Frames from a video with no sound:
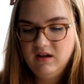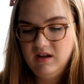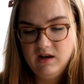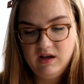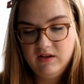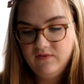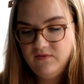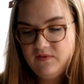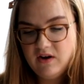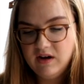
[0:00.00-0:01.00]
yeah, it's
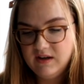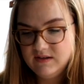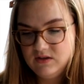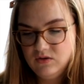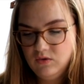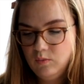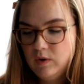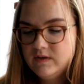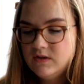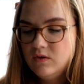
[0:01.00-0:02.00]
very easy to do.
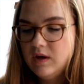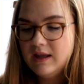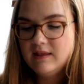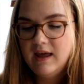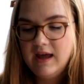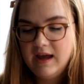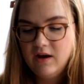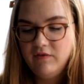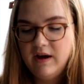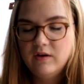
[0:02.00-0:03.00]
Once you get the hang
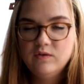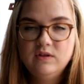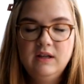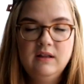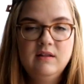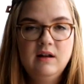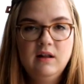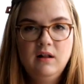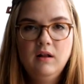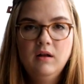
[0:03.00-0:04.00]
of how to knit the
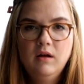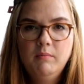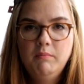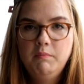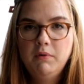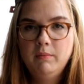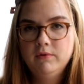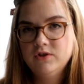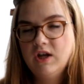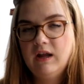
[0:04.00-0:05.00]
little bubble
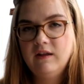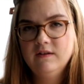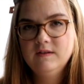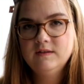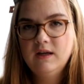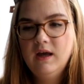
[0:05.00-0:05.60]
chains,